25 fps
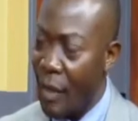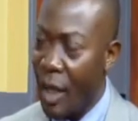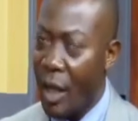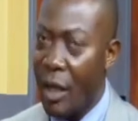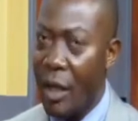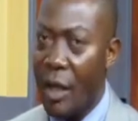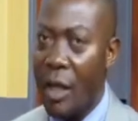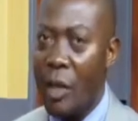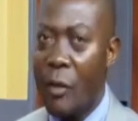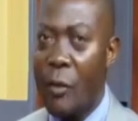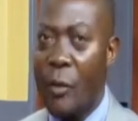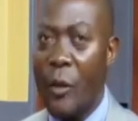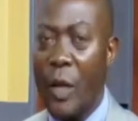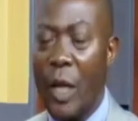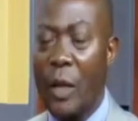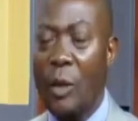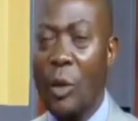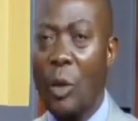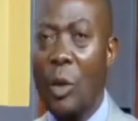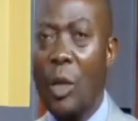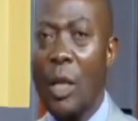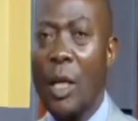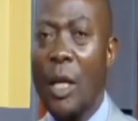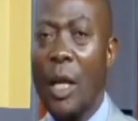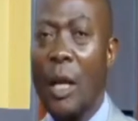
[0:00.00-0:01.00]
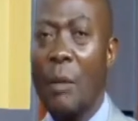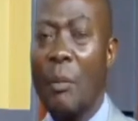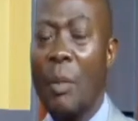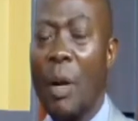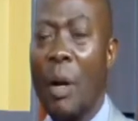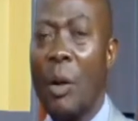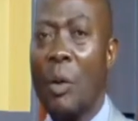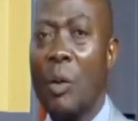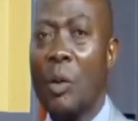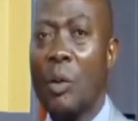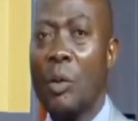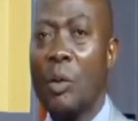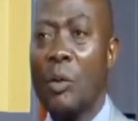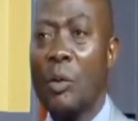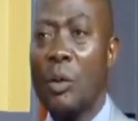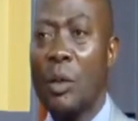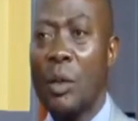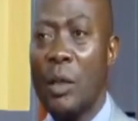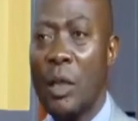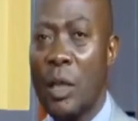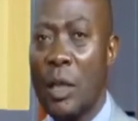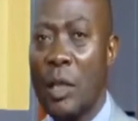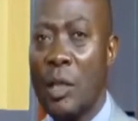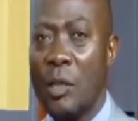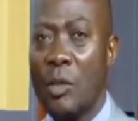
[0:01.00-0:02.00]
If we are talking about
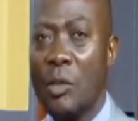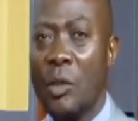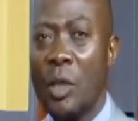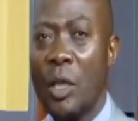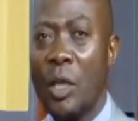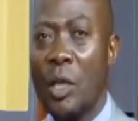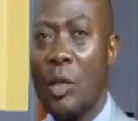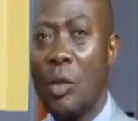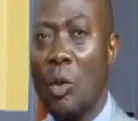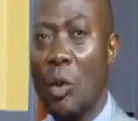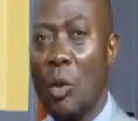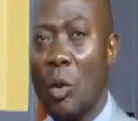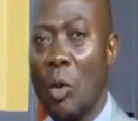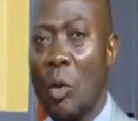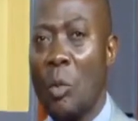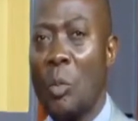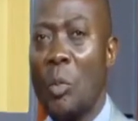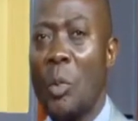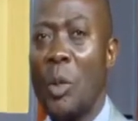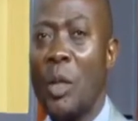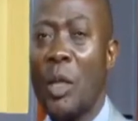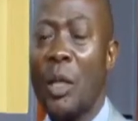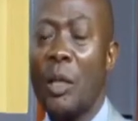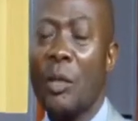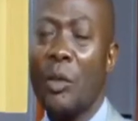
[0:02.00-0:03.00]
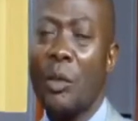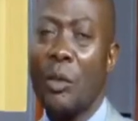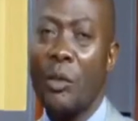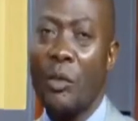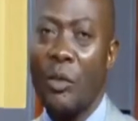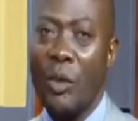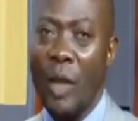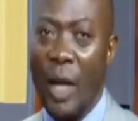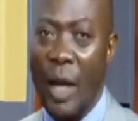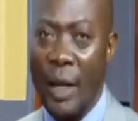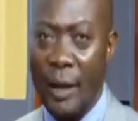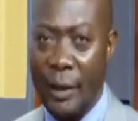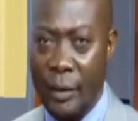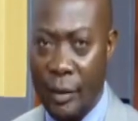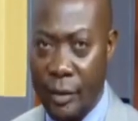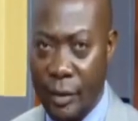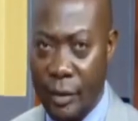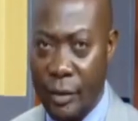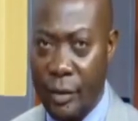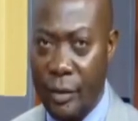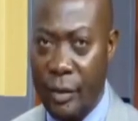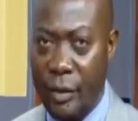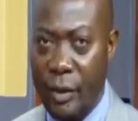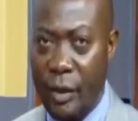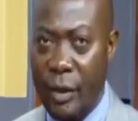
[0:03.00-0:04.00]
this critical component of
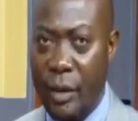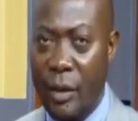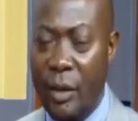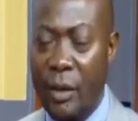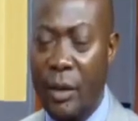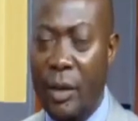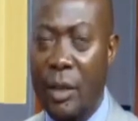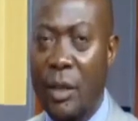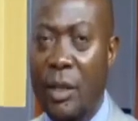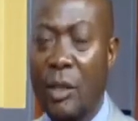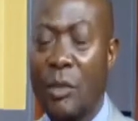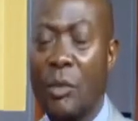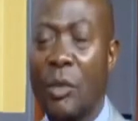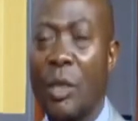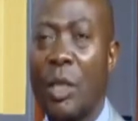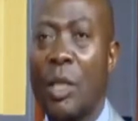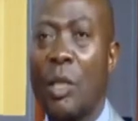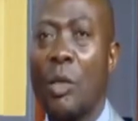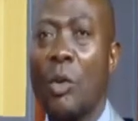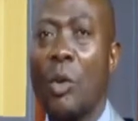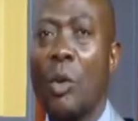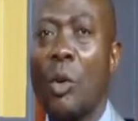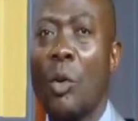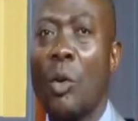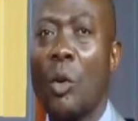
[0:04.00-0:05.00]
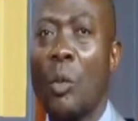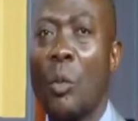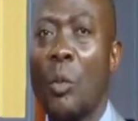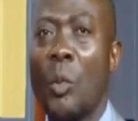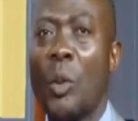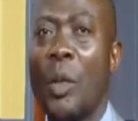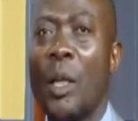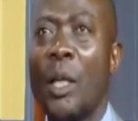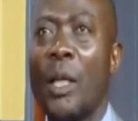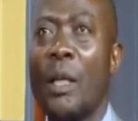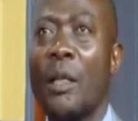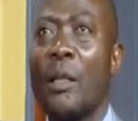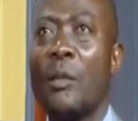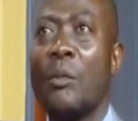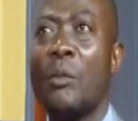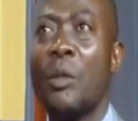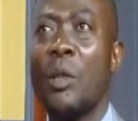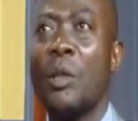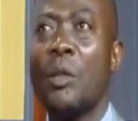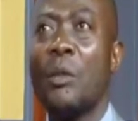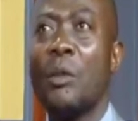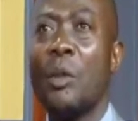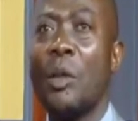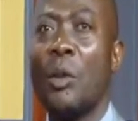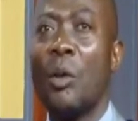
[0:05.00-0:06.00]
life, this critical component
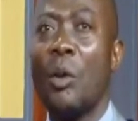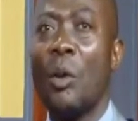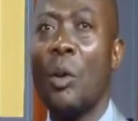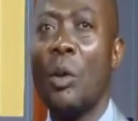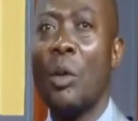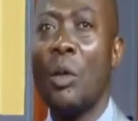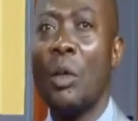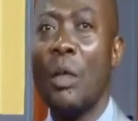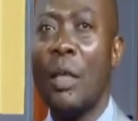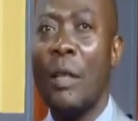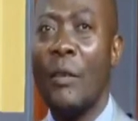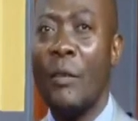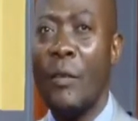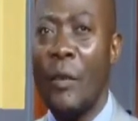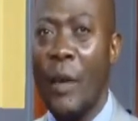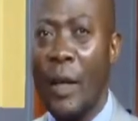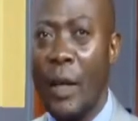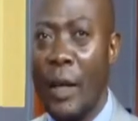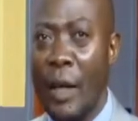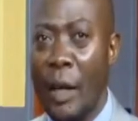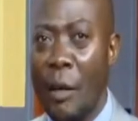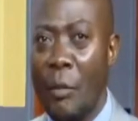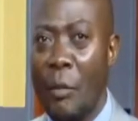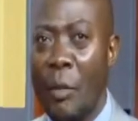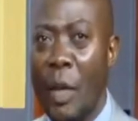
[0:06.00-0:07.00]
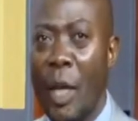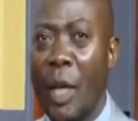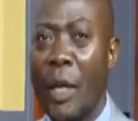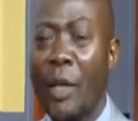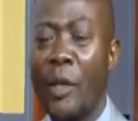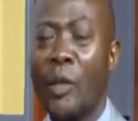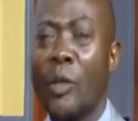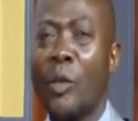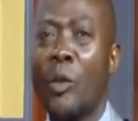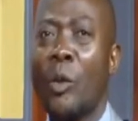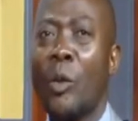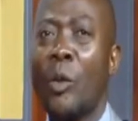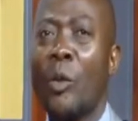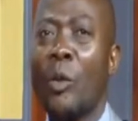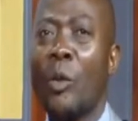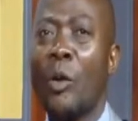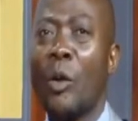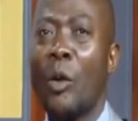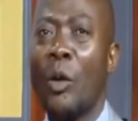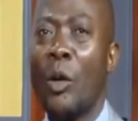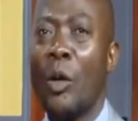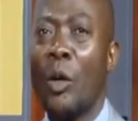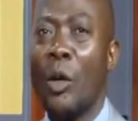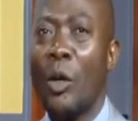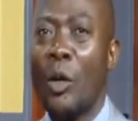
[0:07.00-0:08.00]
which we call the fundamental
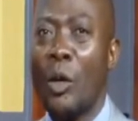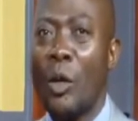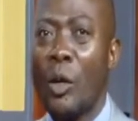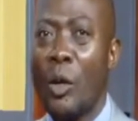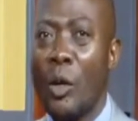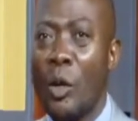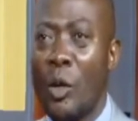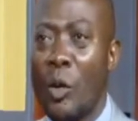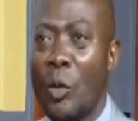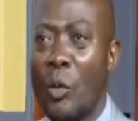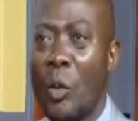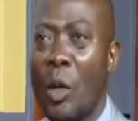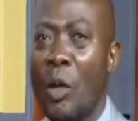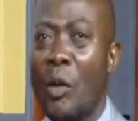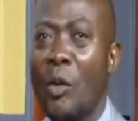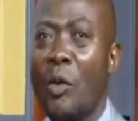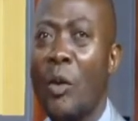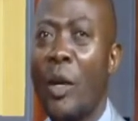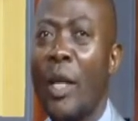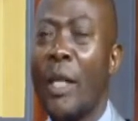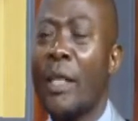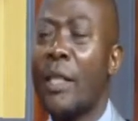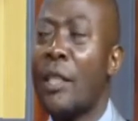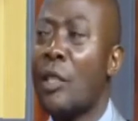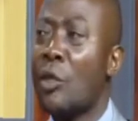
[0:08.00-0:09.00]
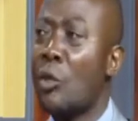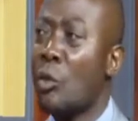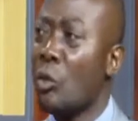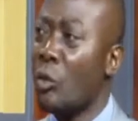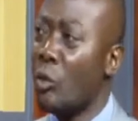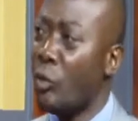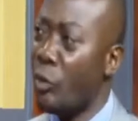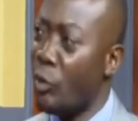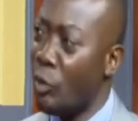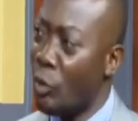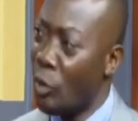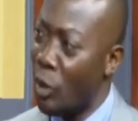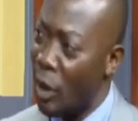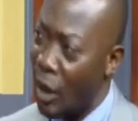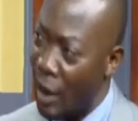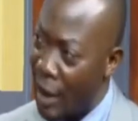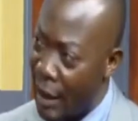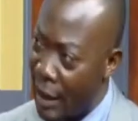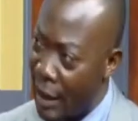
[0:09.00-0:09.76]
human right to food,